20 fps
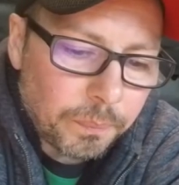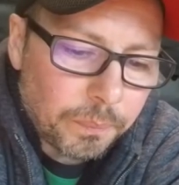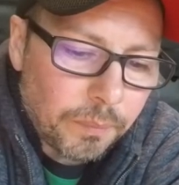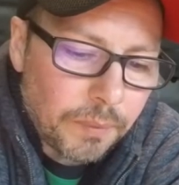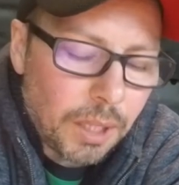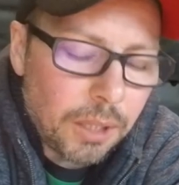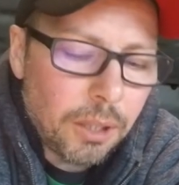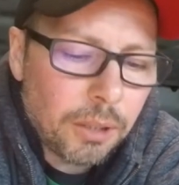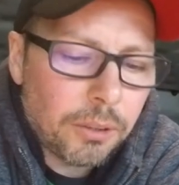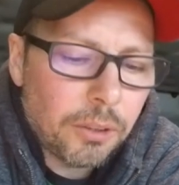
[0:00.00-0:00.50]

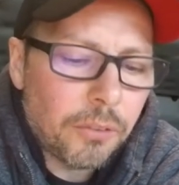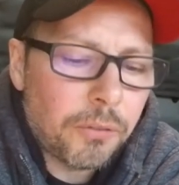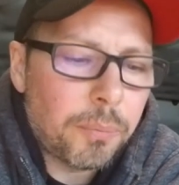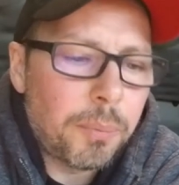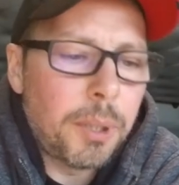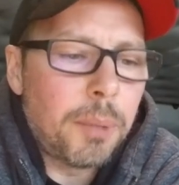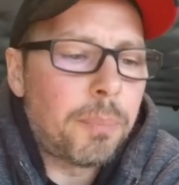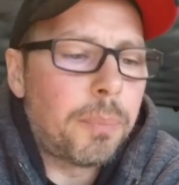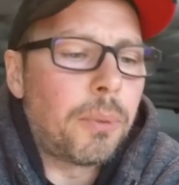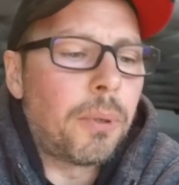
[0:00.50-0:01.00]
A lot of
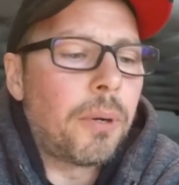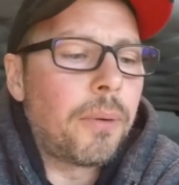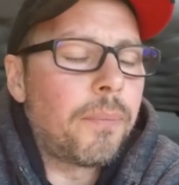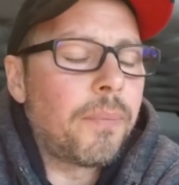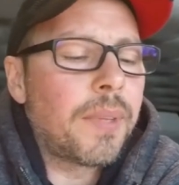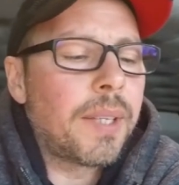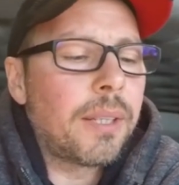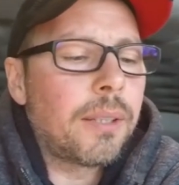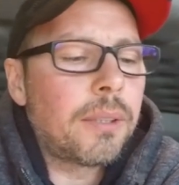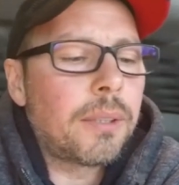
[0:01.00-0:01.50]
people
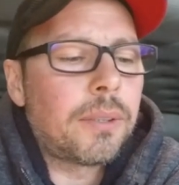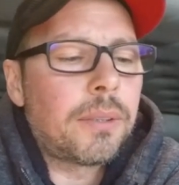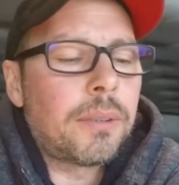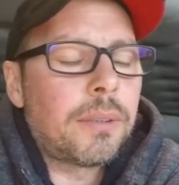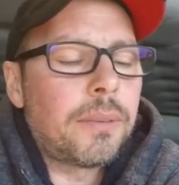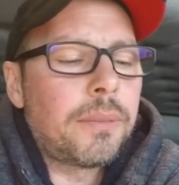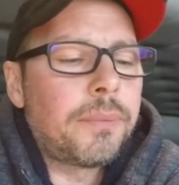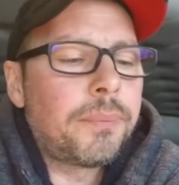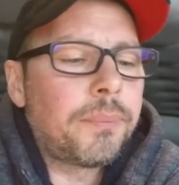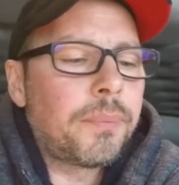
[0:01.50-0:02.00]

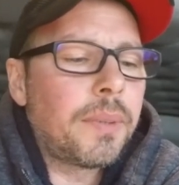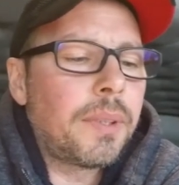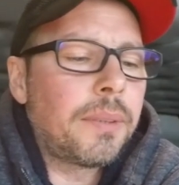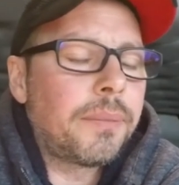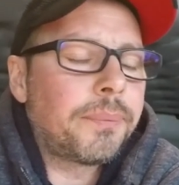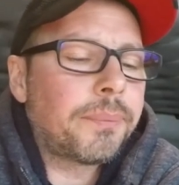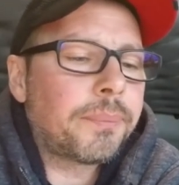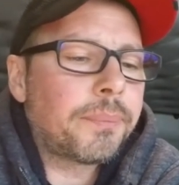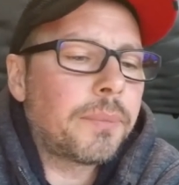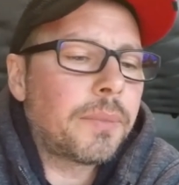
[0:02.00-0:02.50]

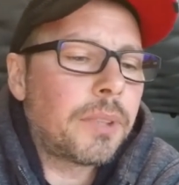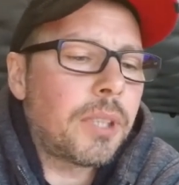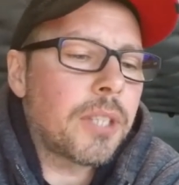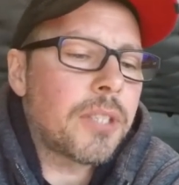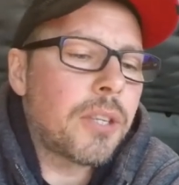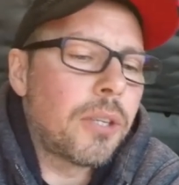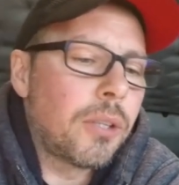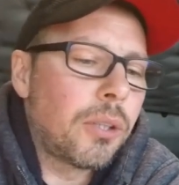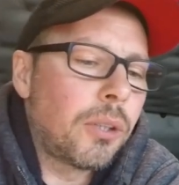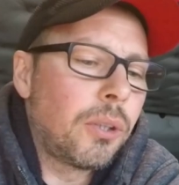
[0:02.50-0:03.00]

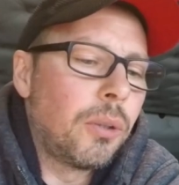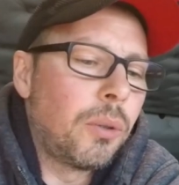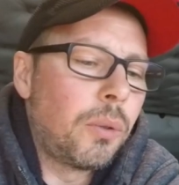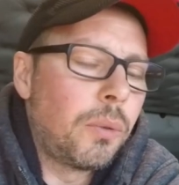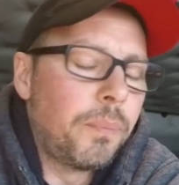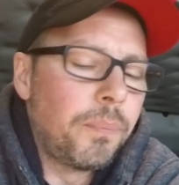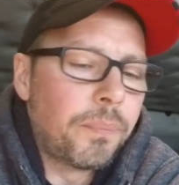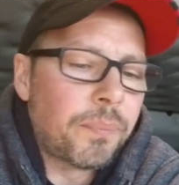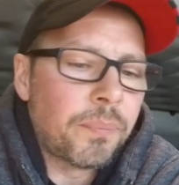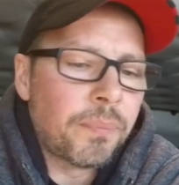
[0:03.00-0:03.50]
doesn't know